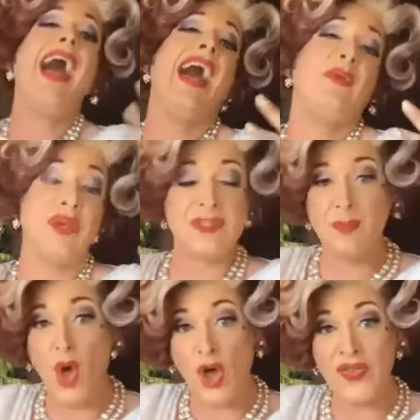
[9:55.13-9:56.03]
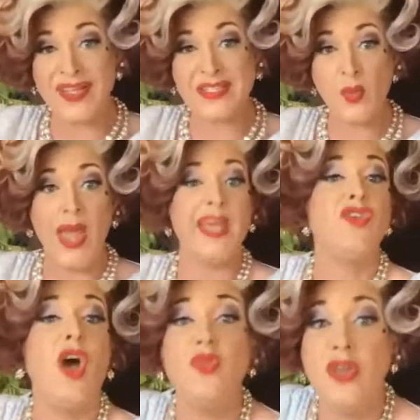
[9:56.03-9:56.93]
I was born this way,
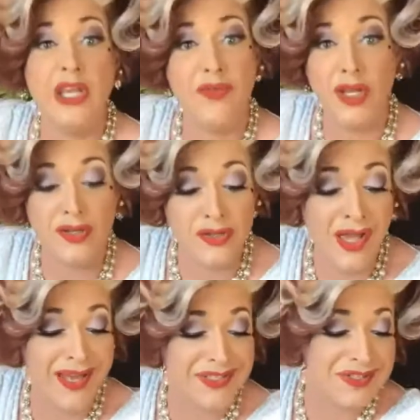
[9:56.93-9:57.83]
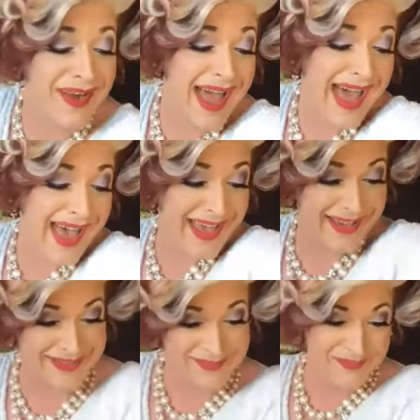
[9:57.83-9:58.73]
don't even gotta
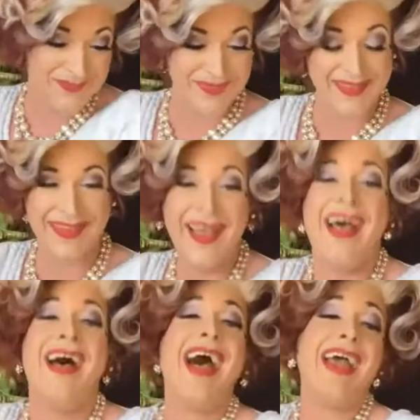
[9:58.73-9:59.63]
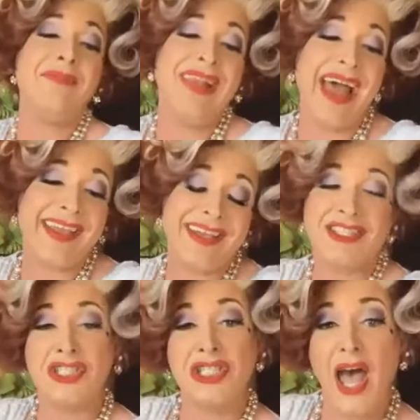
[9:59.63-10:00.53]
try. I'm like
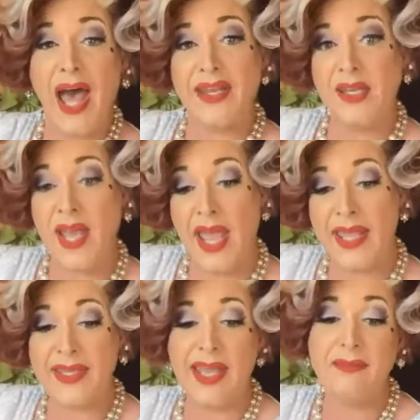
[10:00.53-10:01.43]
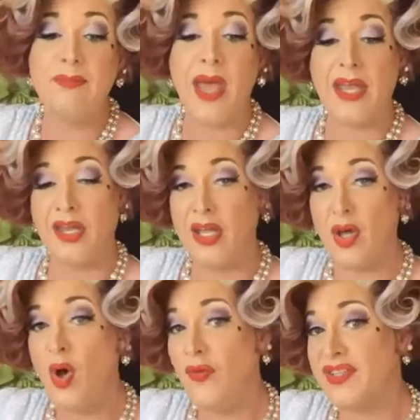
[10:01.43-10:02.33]
a Chardonnay, getting
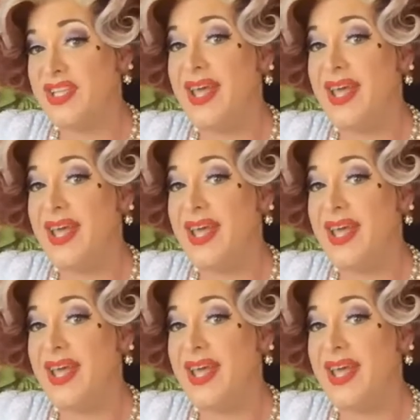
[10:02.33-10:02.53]
better over